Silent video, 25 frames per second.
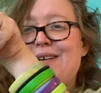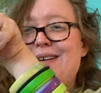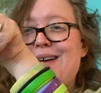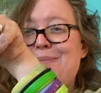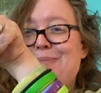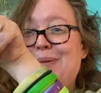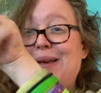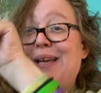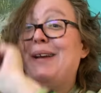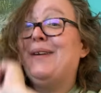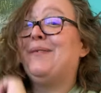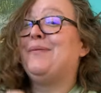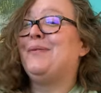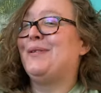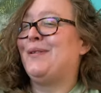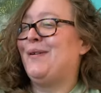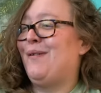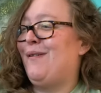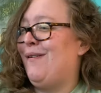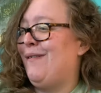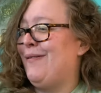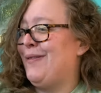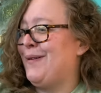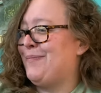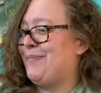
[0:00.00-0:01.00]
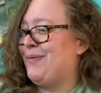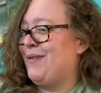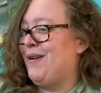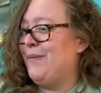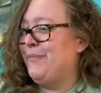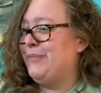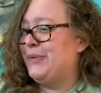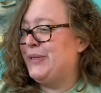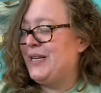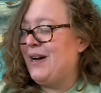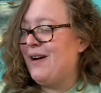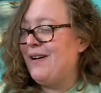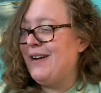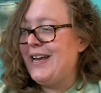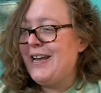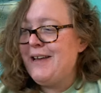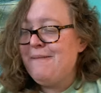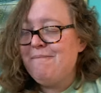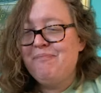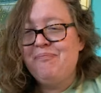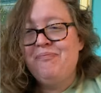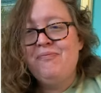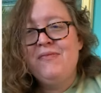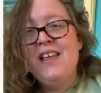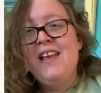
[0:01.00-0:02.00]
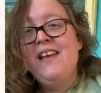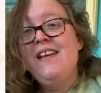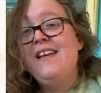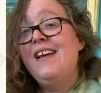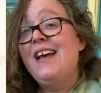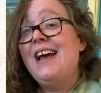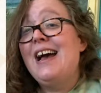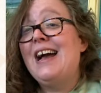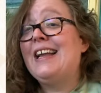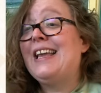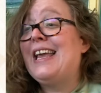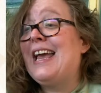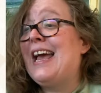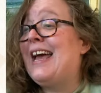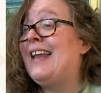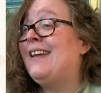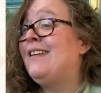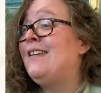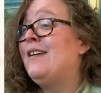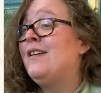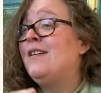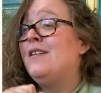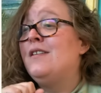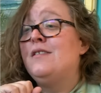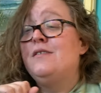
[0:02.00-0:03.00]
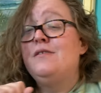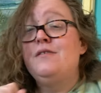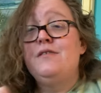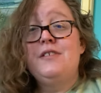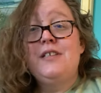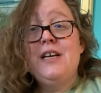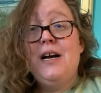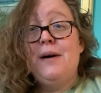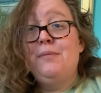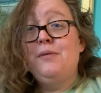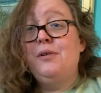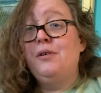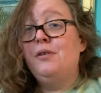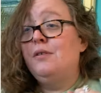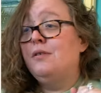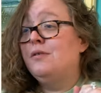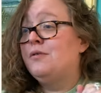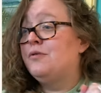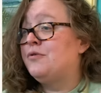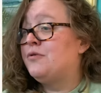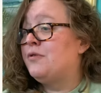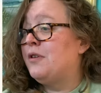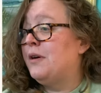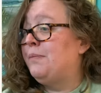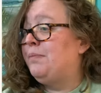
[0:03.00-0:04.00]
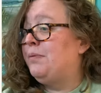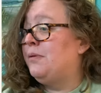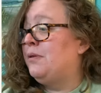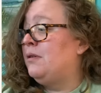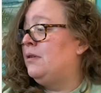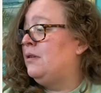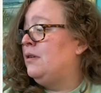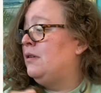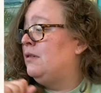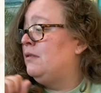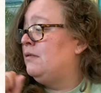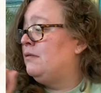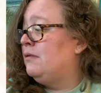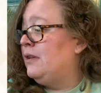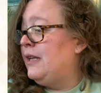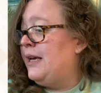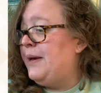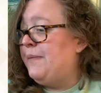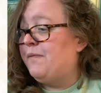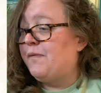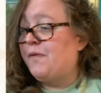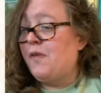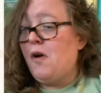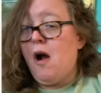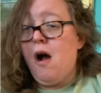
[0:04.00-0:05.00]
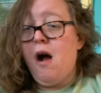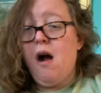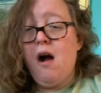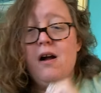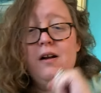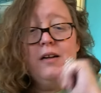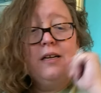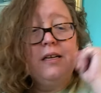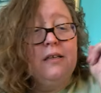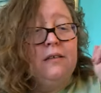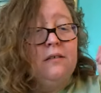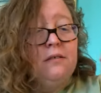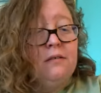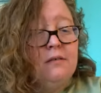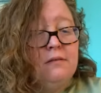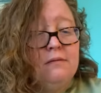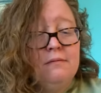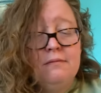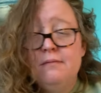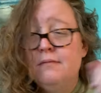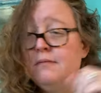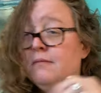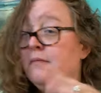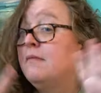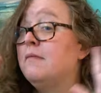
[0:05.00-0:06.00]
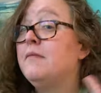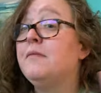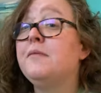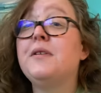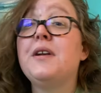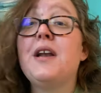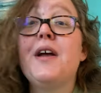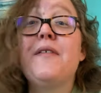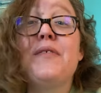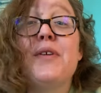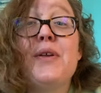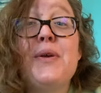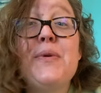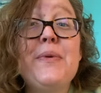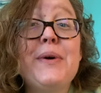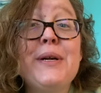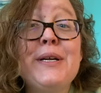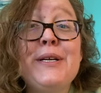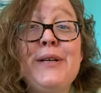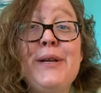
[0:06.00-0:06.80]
up here with all the prompts on it. Again, double, triple, leapfrog, whatever you want to